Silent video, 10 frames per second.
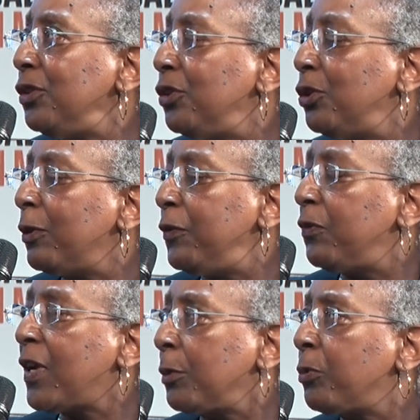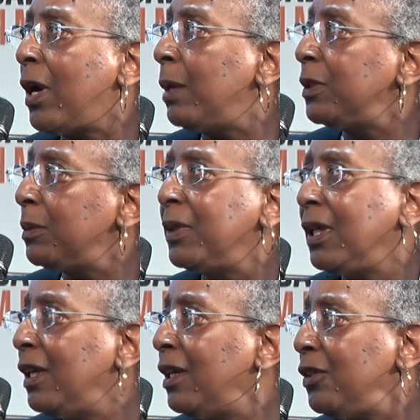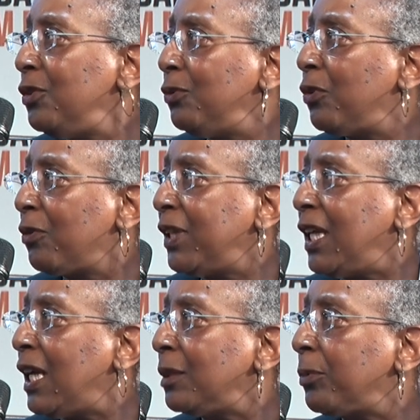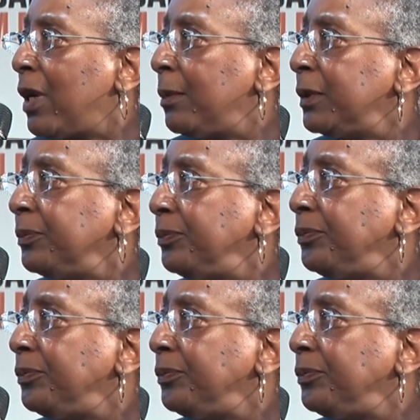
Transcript: if you've had a problem, you've already had the problem.